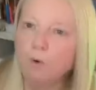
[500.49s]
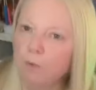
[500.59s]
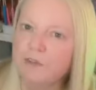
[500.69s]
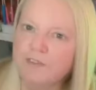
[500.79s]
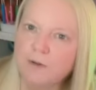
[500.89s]

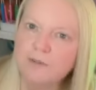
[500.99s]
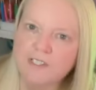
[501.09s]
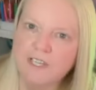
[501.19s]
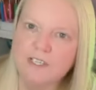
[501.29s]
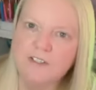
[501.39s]
all of those
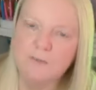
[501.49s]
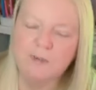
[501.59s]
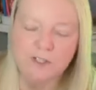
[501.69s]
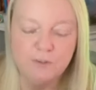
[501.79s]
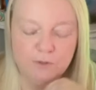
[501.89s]
things when
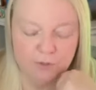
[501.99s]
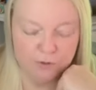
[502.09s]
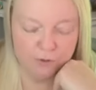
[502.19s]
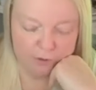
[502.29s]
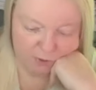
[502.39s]
I do the
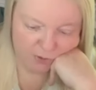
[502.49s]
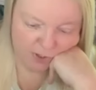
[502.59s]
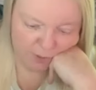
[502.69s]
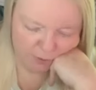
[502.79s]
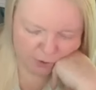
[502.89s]
tutorial, so
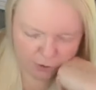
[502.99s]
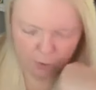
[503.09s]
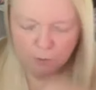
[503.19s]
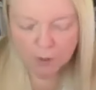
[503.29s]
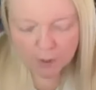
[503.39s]
that was
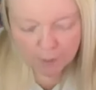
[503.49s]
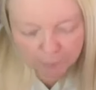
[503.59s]
cool. What